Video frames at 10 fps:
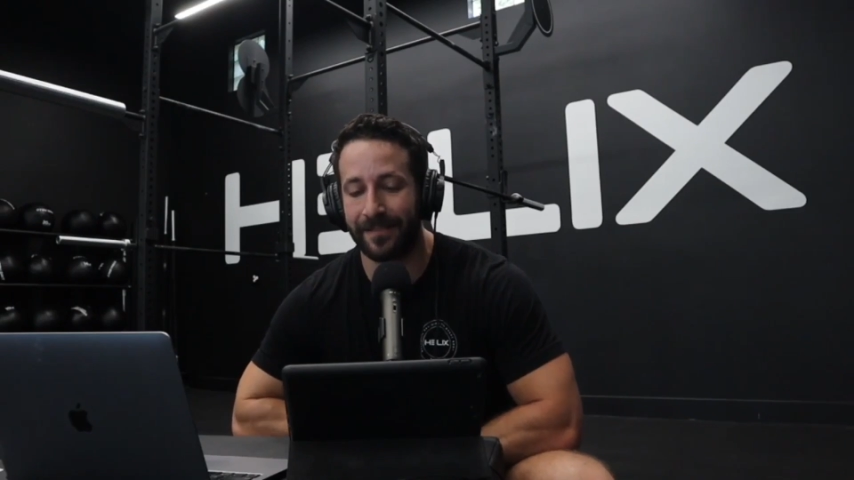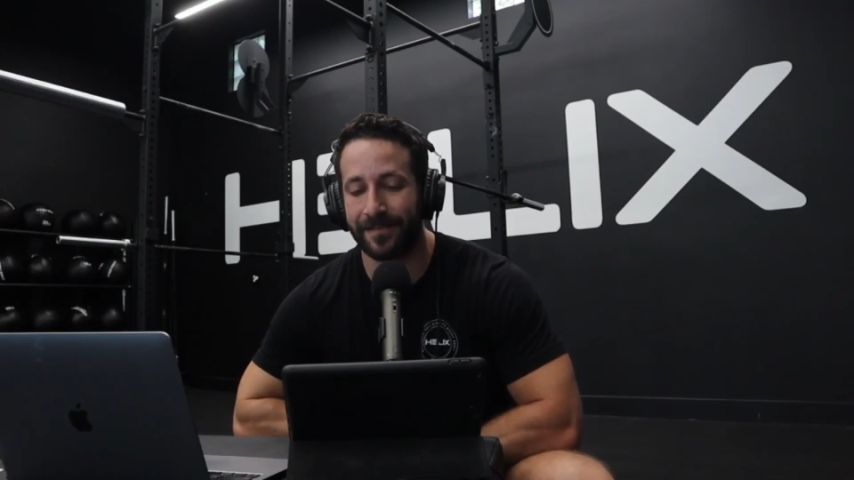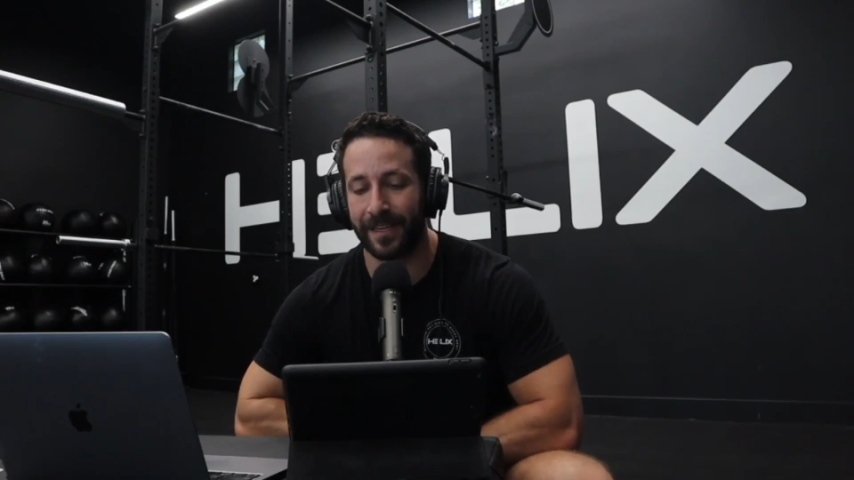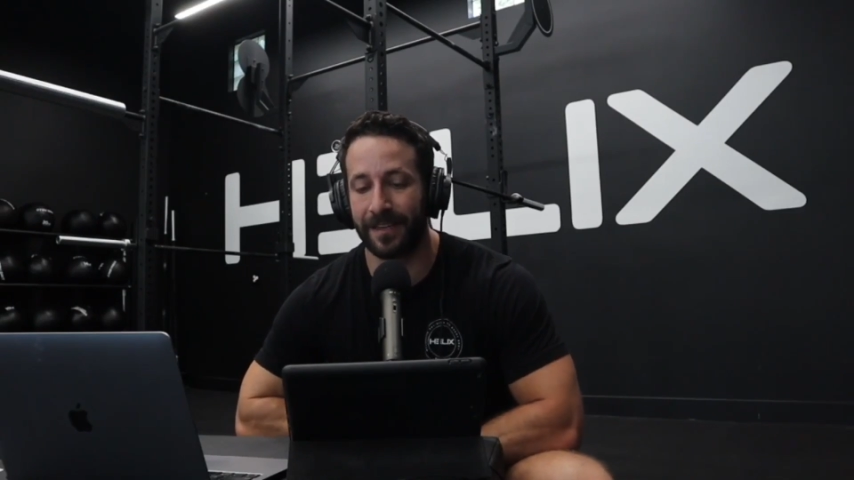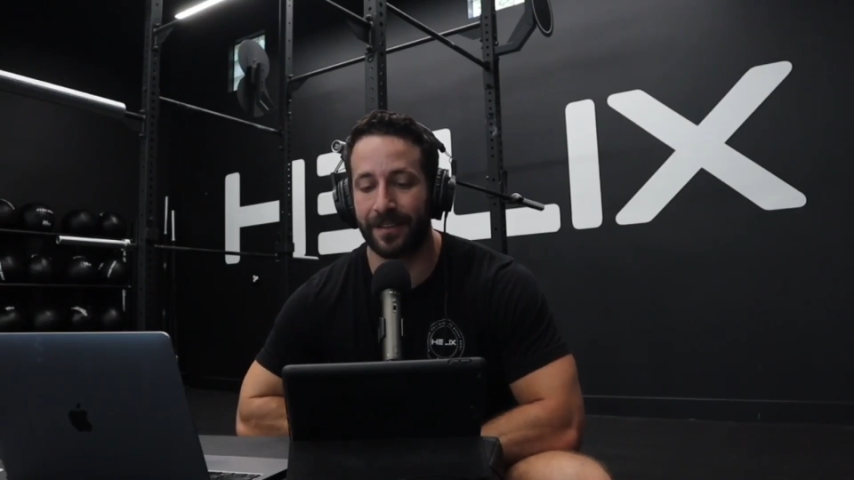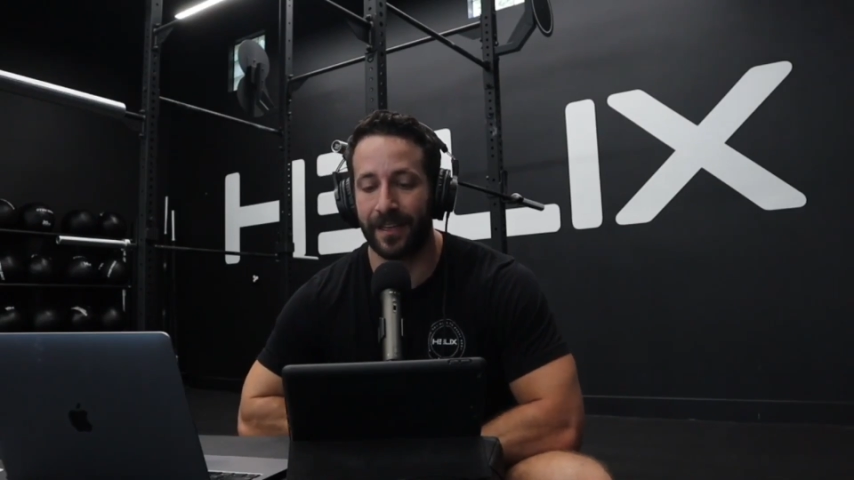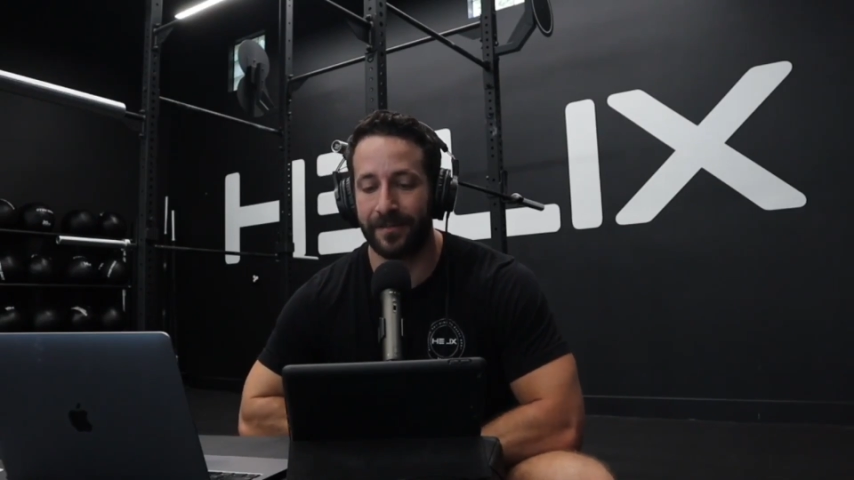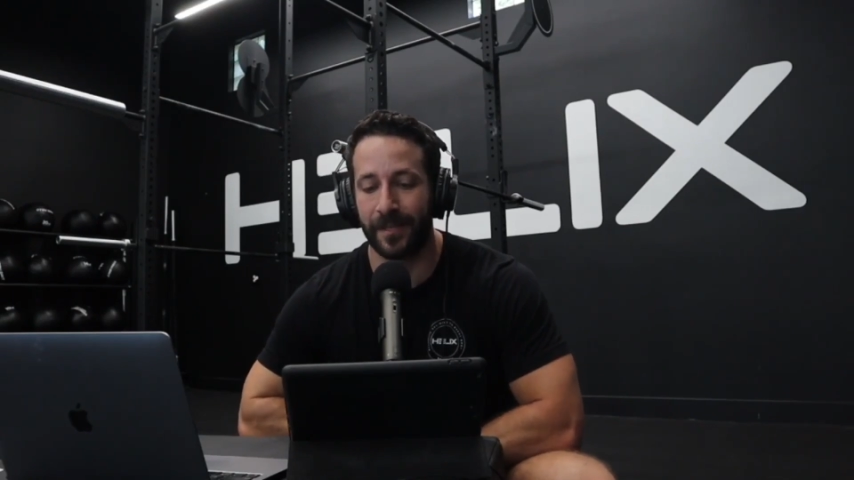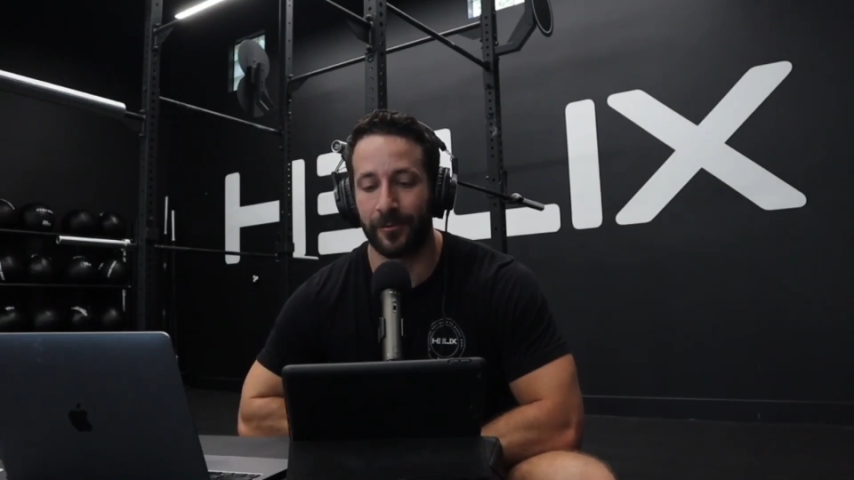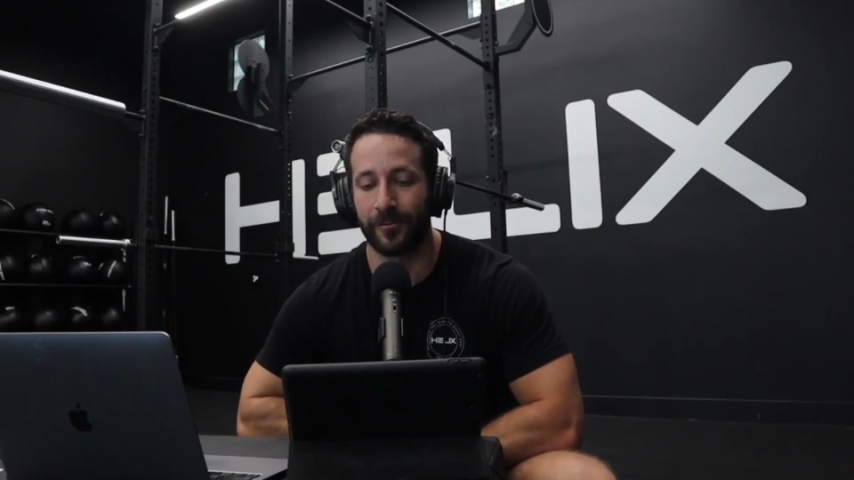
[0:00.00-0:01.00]
and
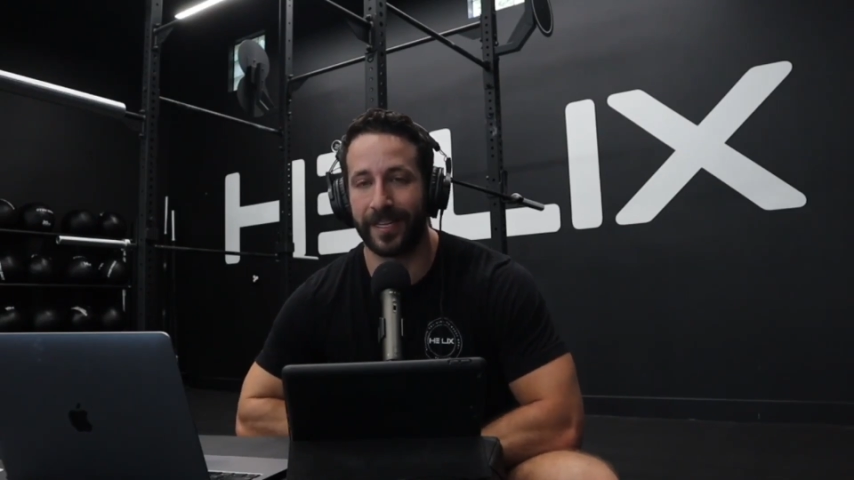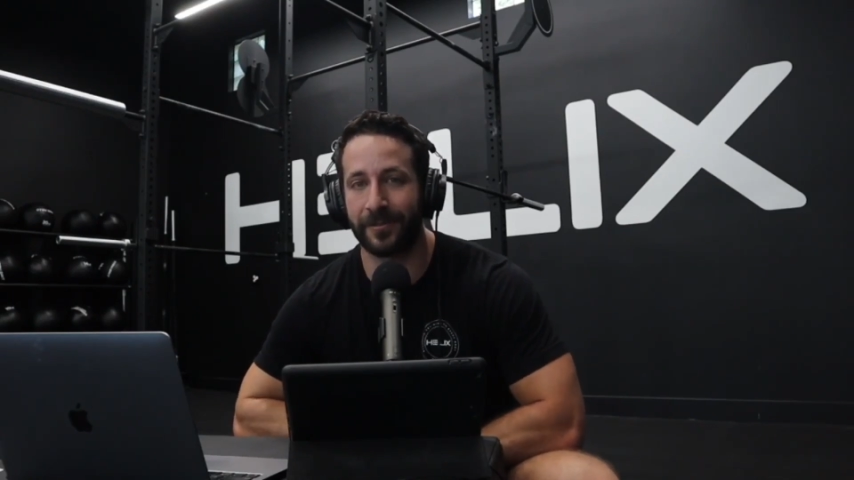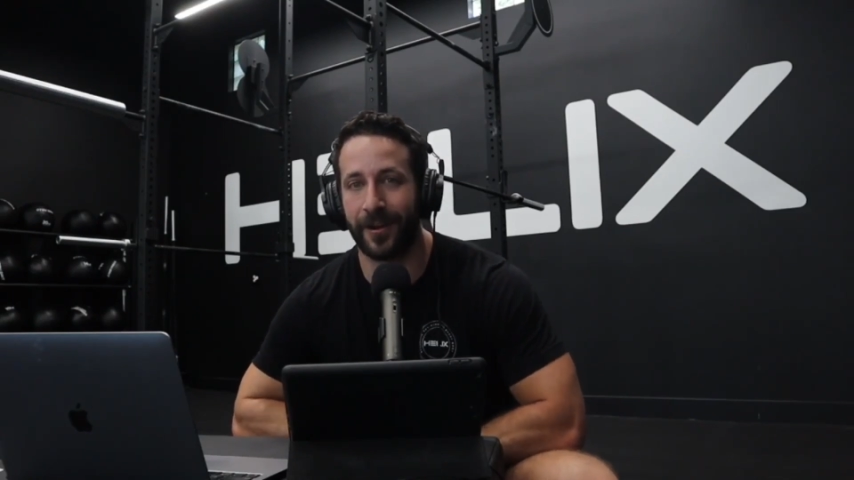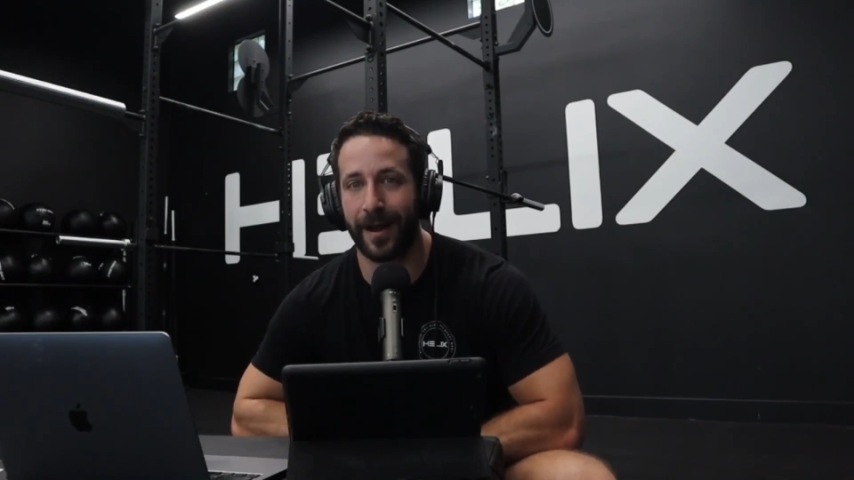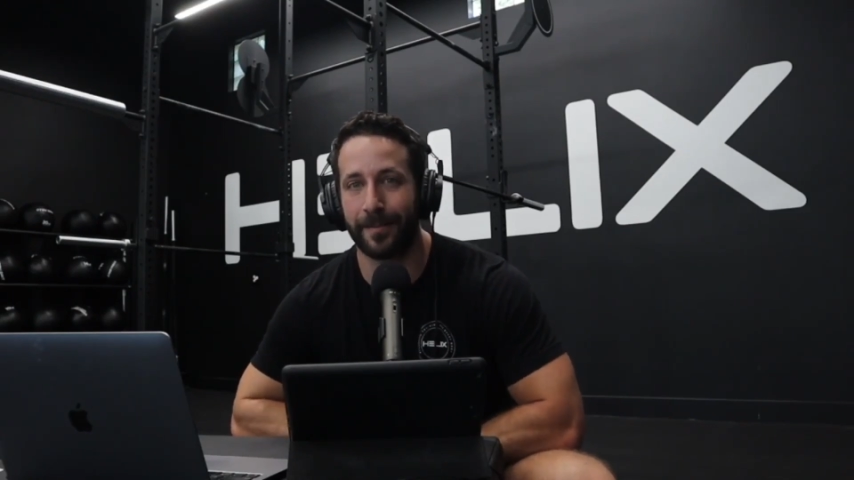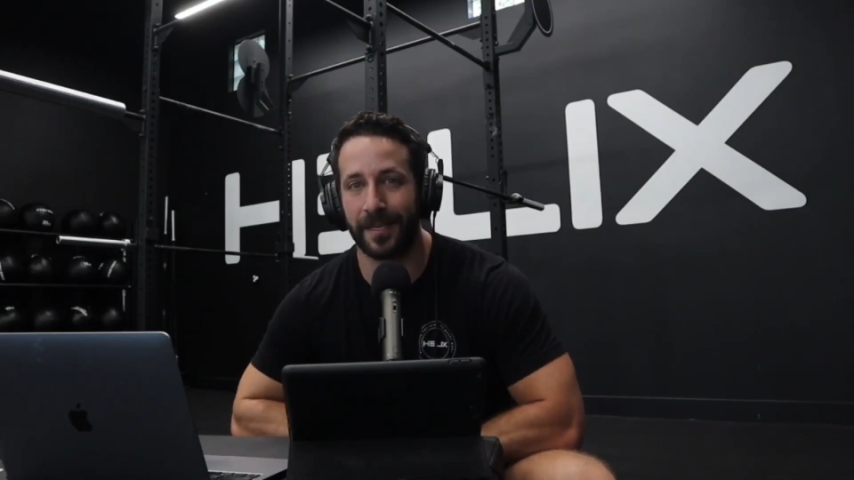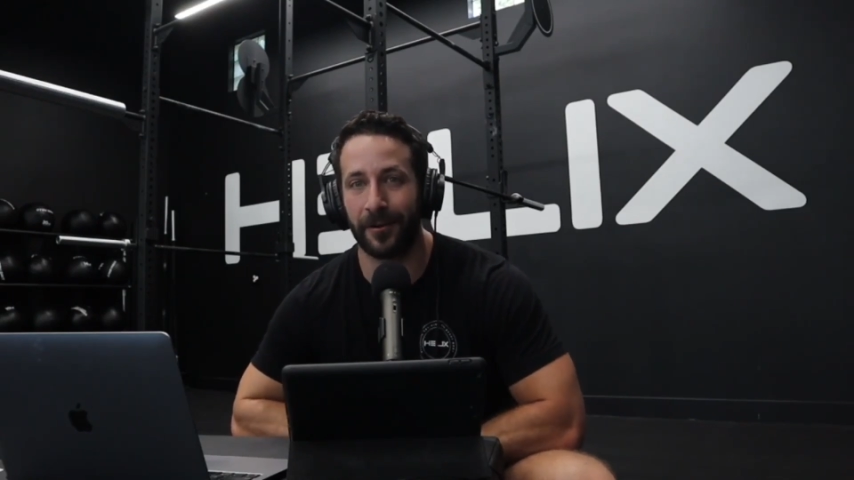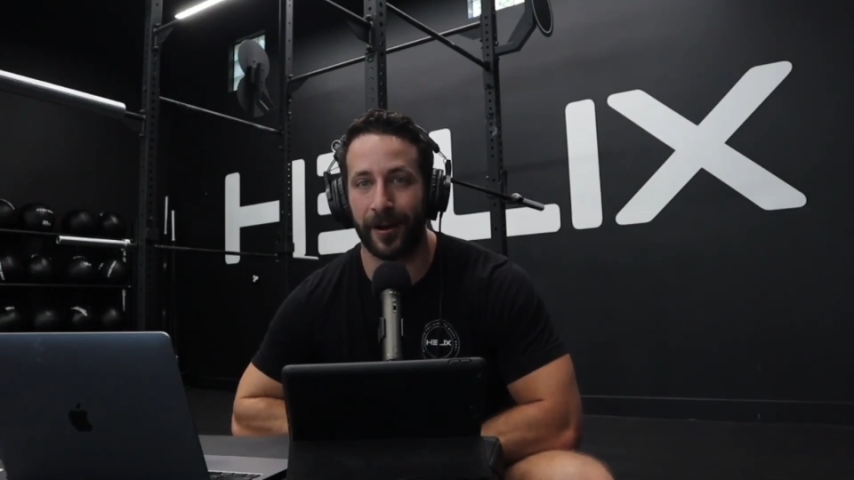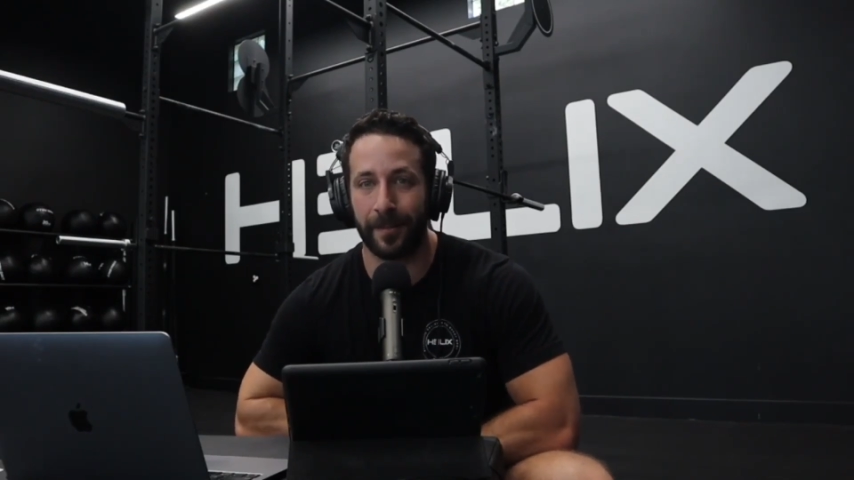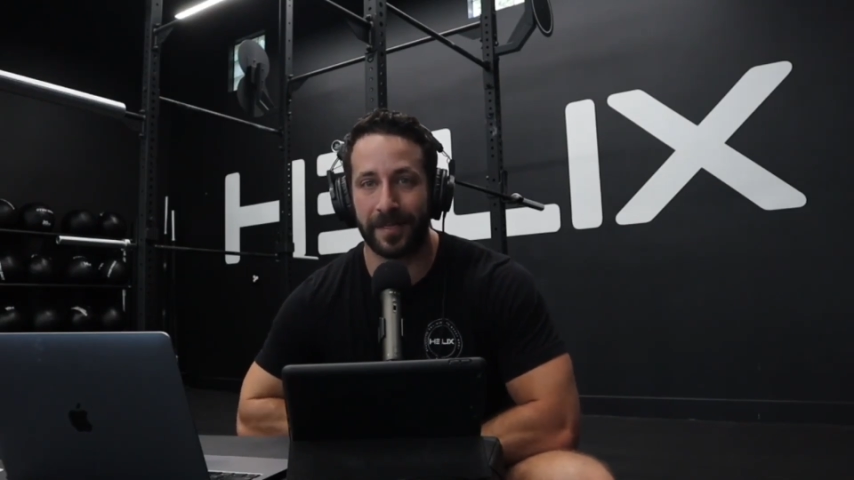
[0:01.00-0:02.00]
gloves and wrist wraps and
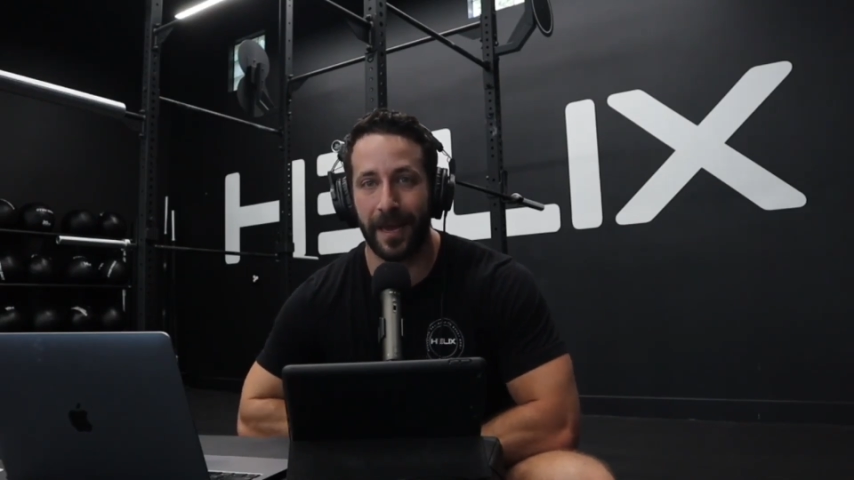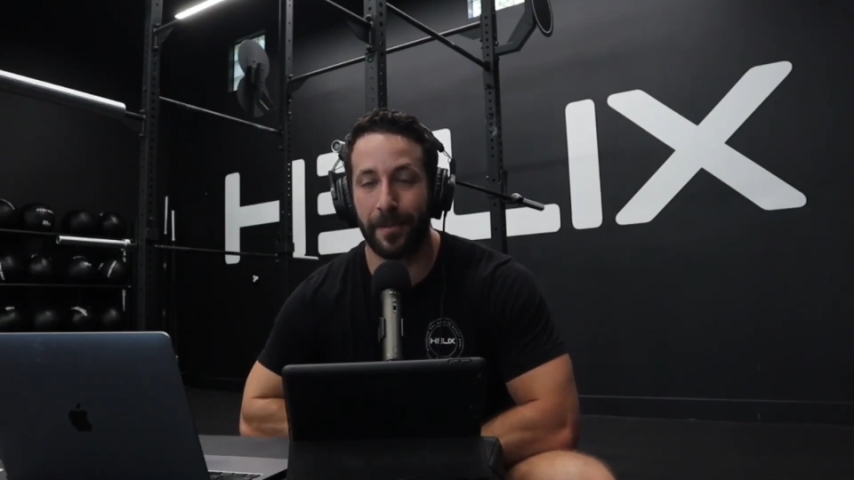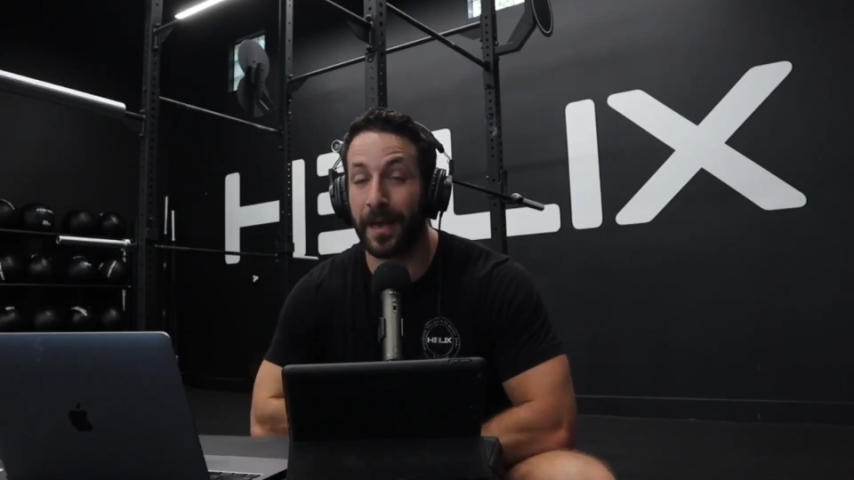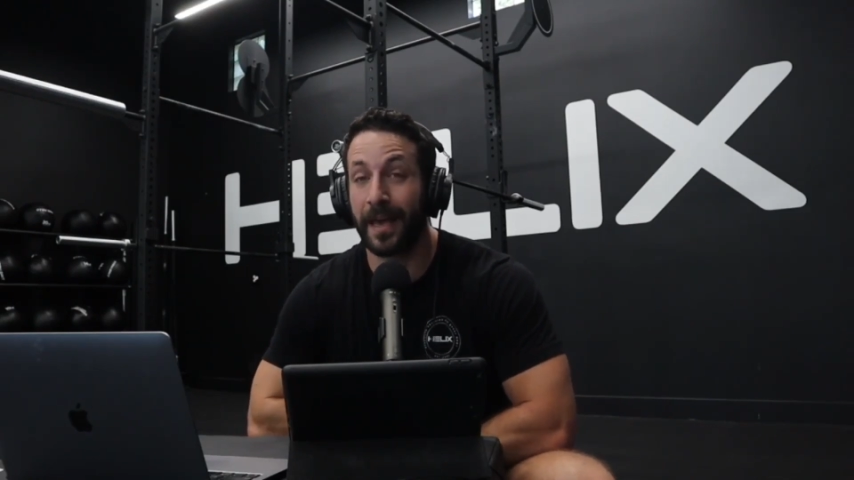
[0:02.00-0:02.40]
grip tape